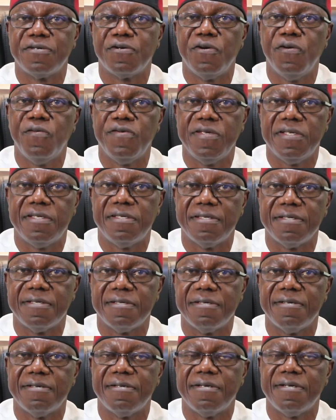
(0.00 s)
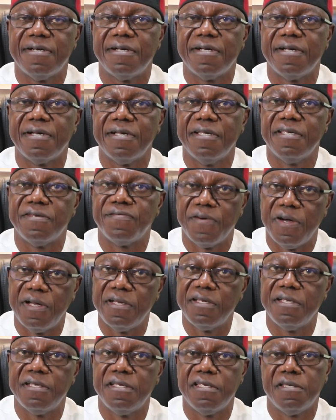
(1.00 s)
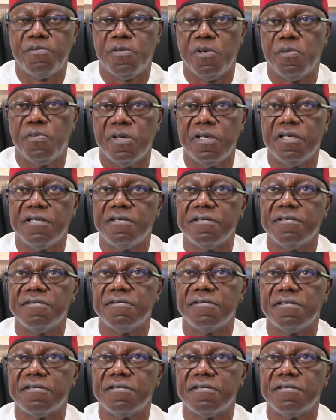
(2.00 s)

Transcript: COVID is found in this population.